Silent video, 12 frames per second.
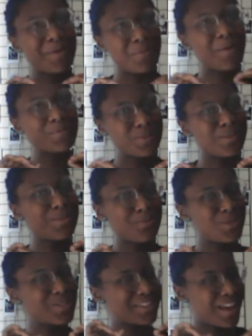my mom's one of the
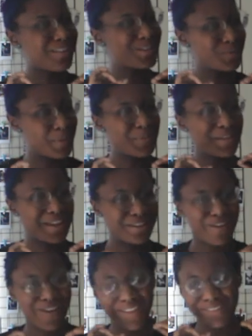most stylish people I
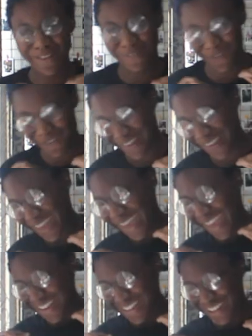know. I love her.
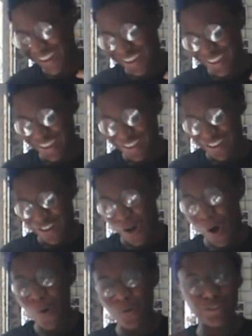She
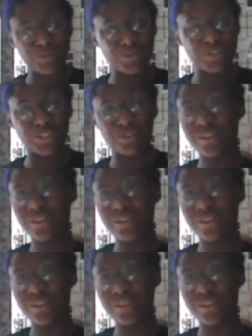always would just